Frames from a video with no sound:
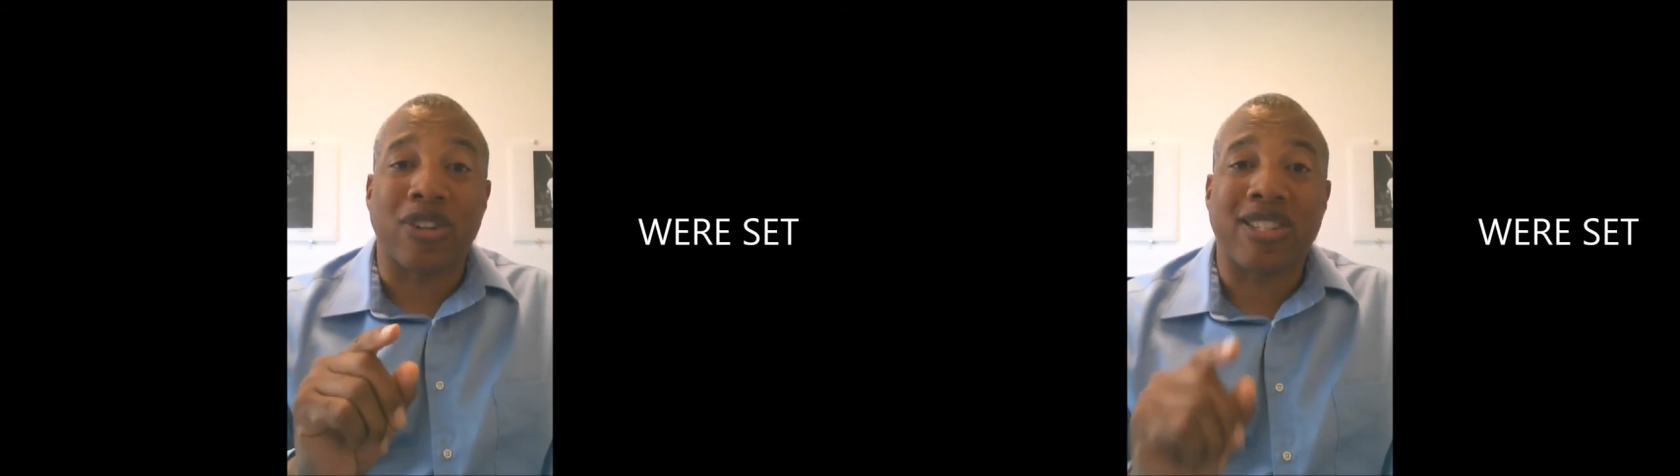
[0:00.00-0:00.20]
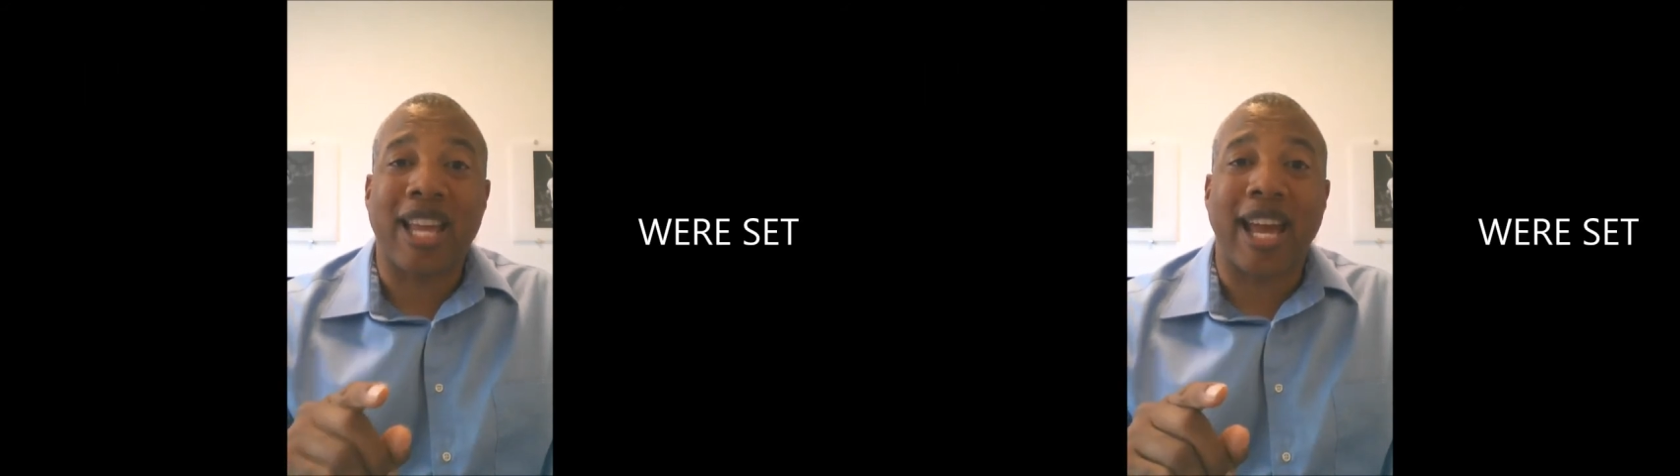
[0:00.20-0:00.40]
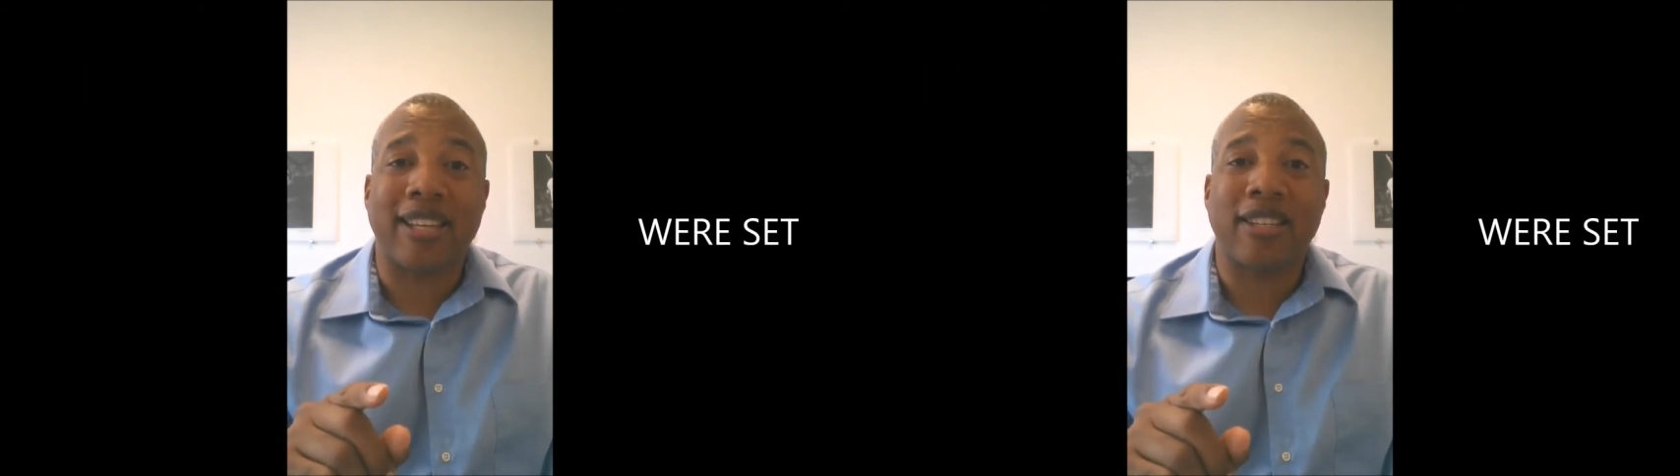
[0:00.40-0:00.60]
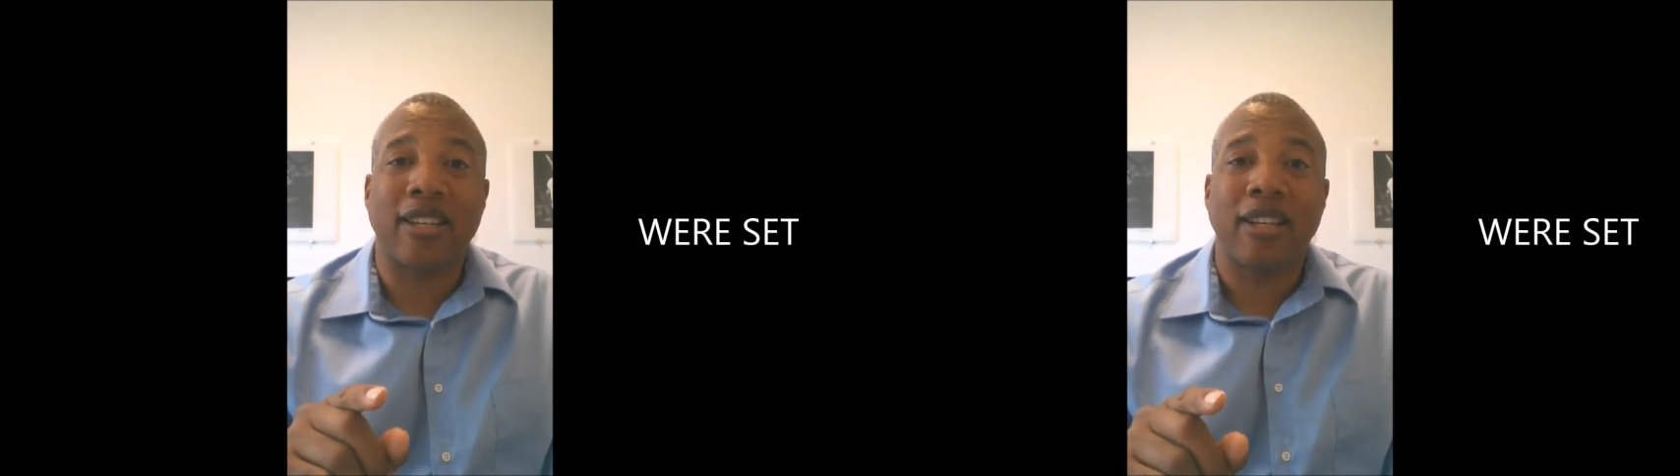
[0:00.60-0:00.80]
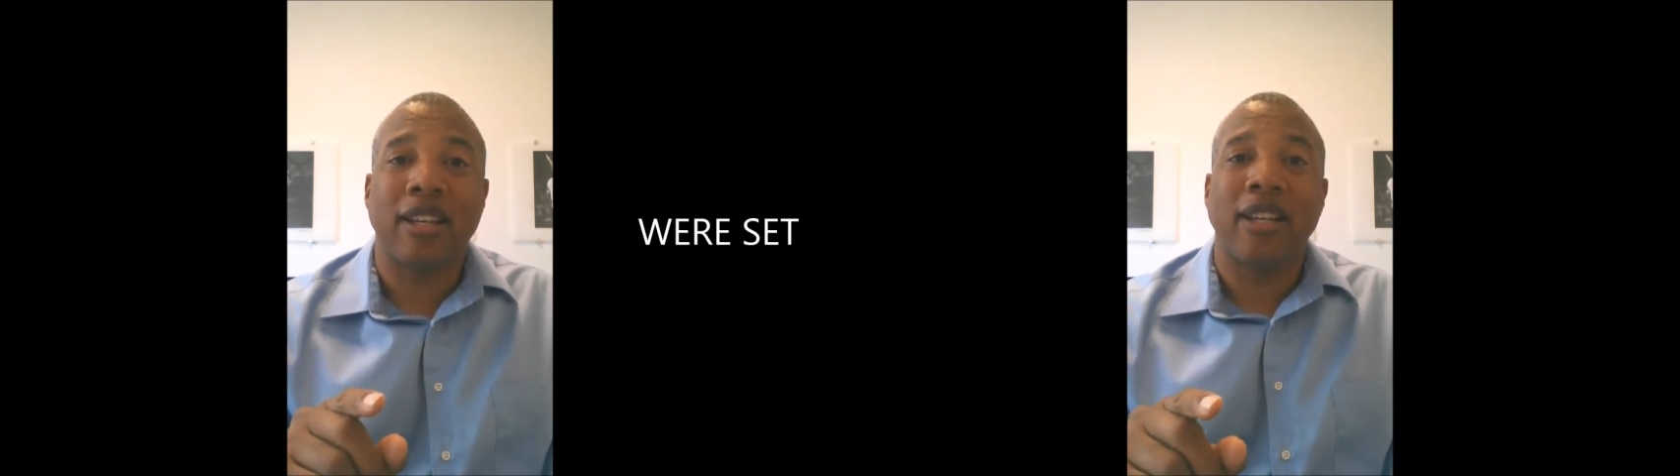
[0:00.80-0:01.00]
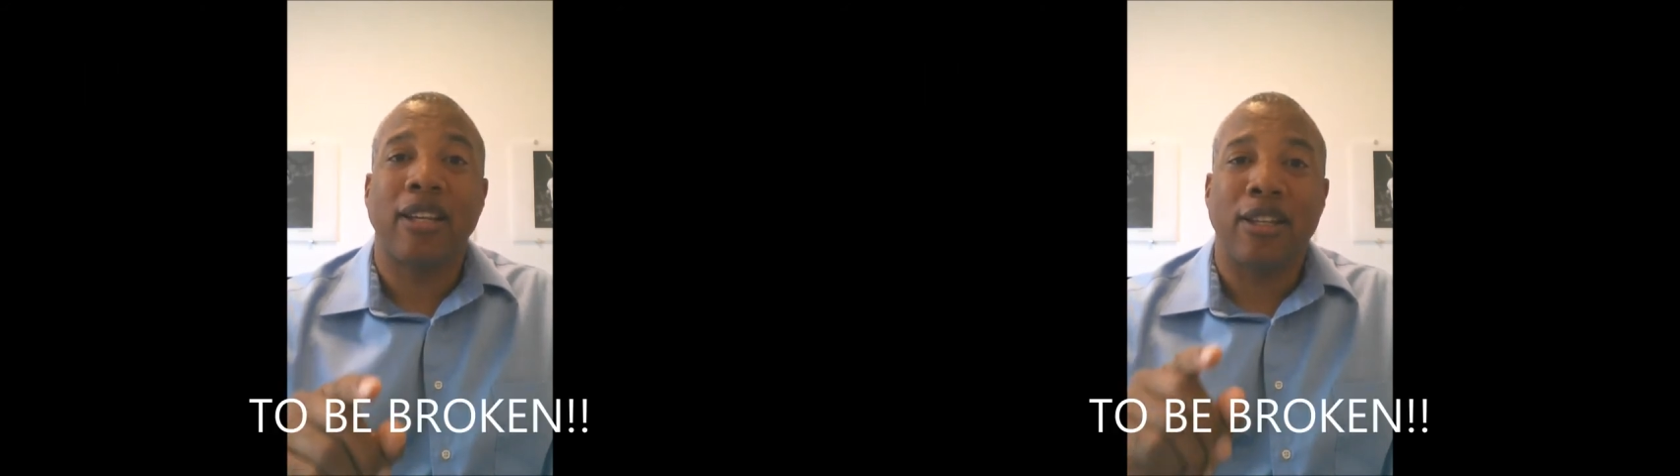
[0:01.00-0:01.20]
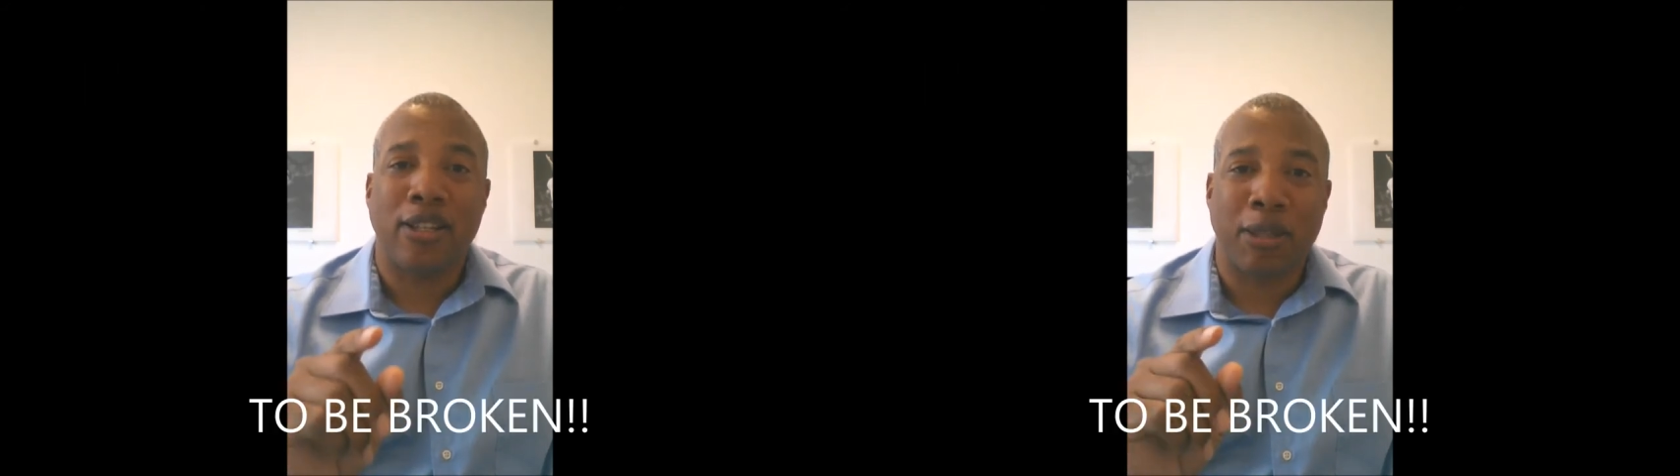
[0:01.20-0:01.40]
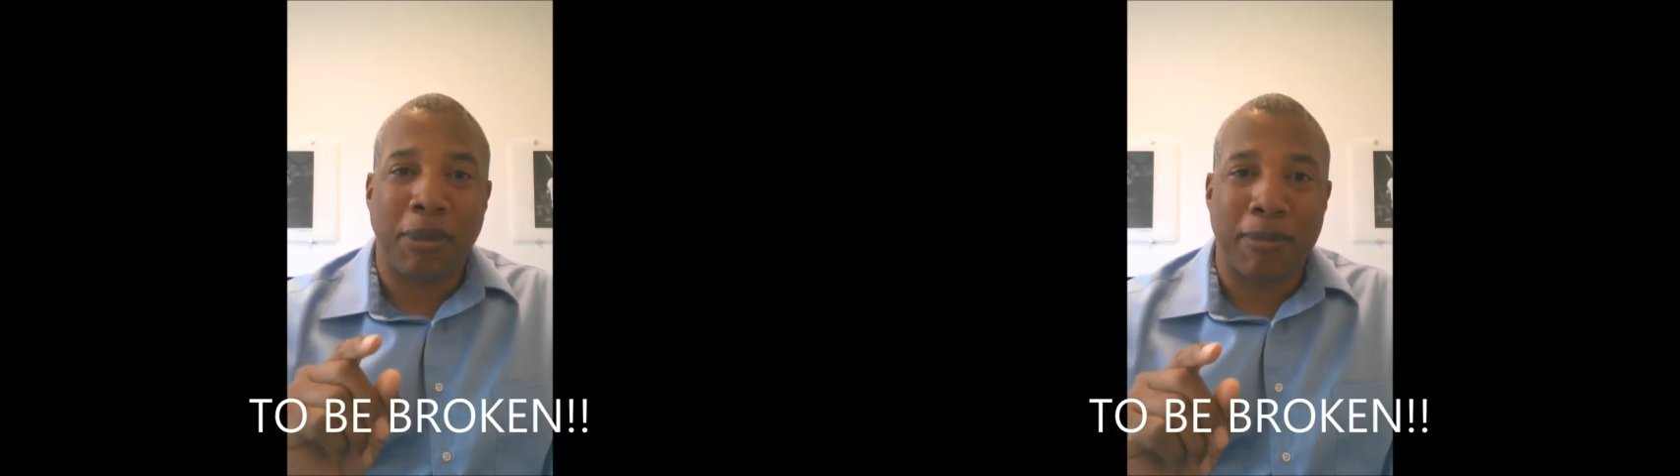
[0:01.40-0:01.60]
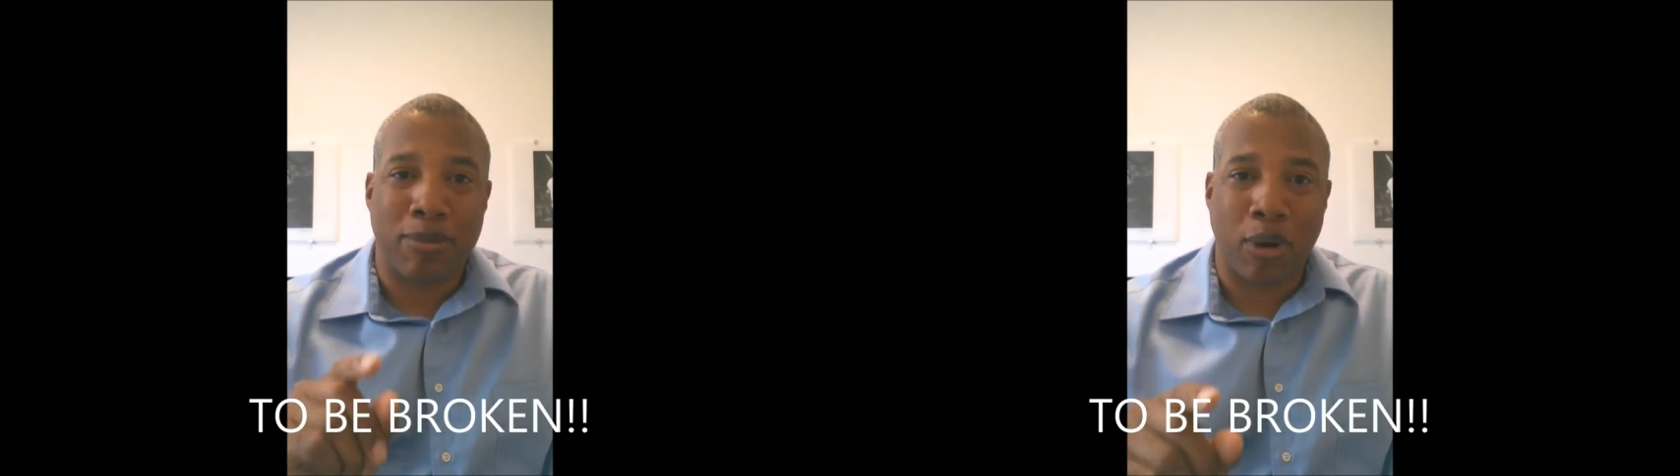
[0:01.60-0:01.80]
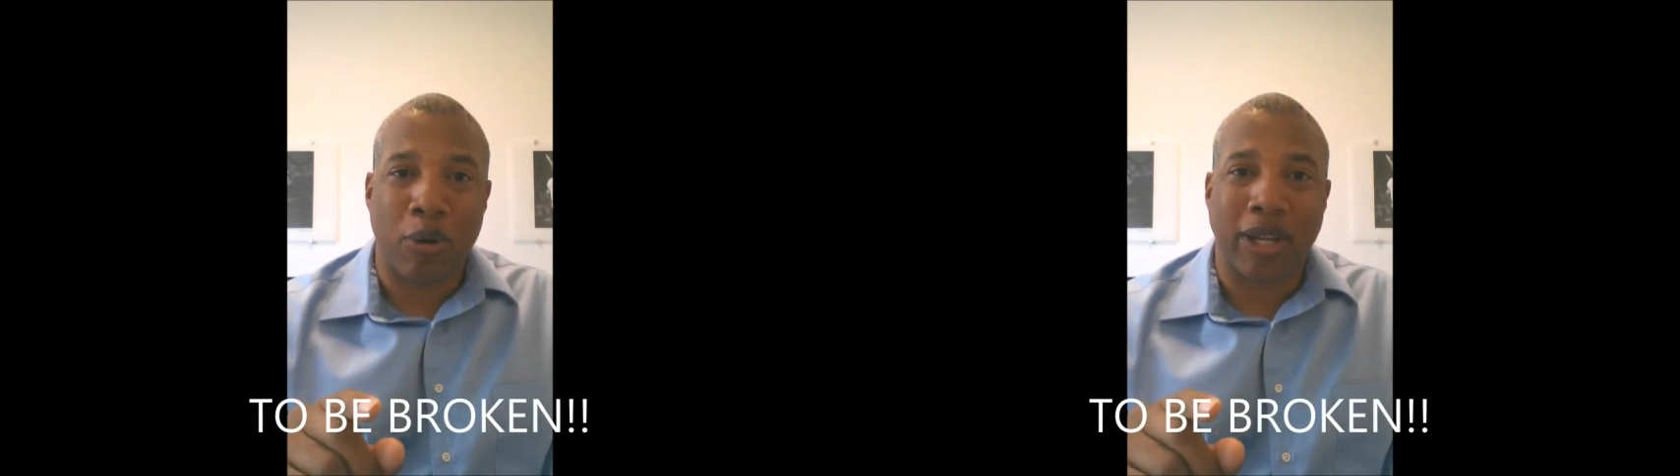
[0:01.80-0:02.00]
set to be
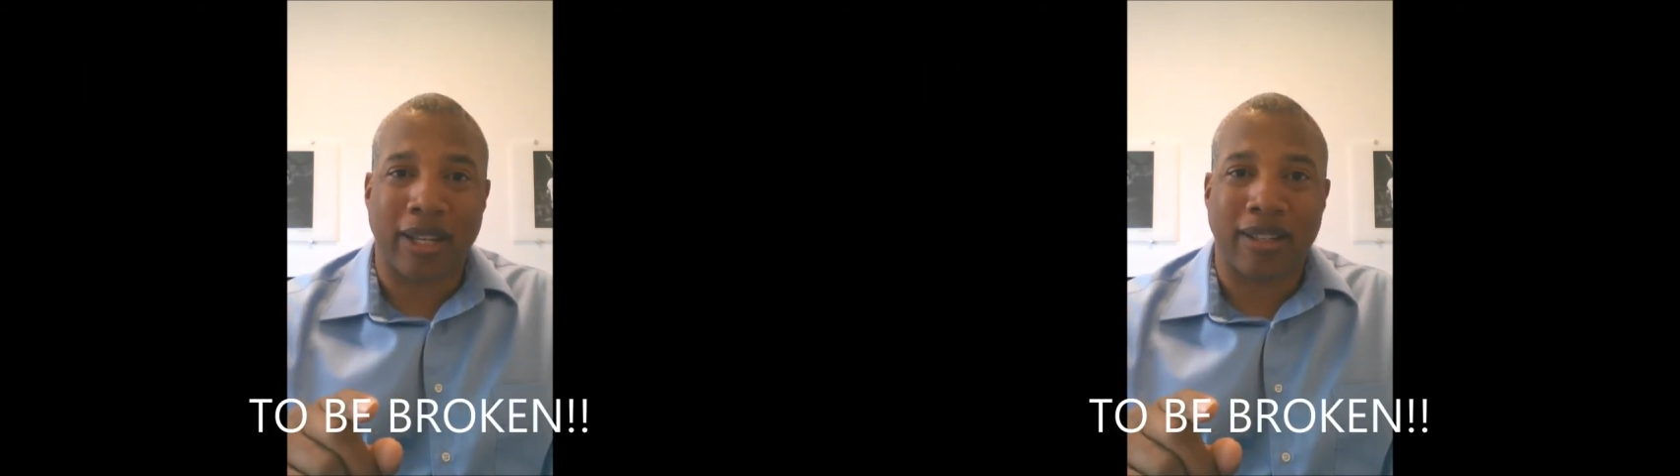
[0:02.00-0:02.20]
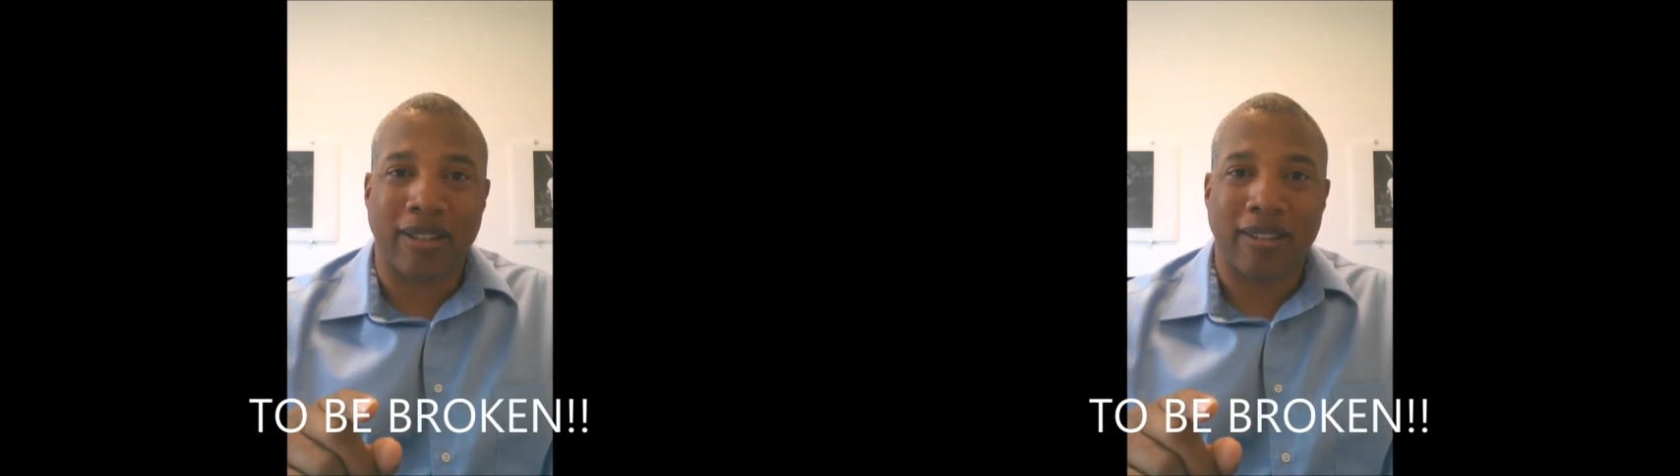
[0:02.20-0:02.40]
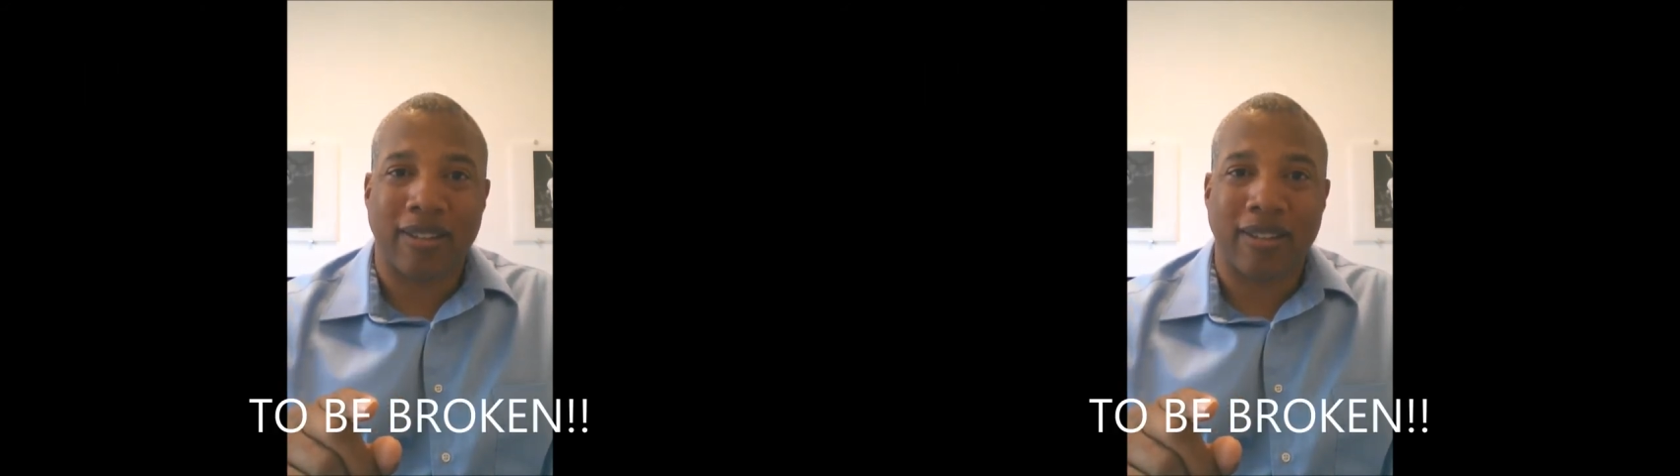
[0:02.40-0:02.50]
broken."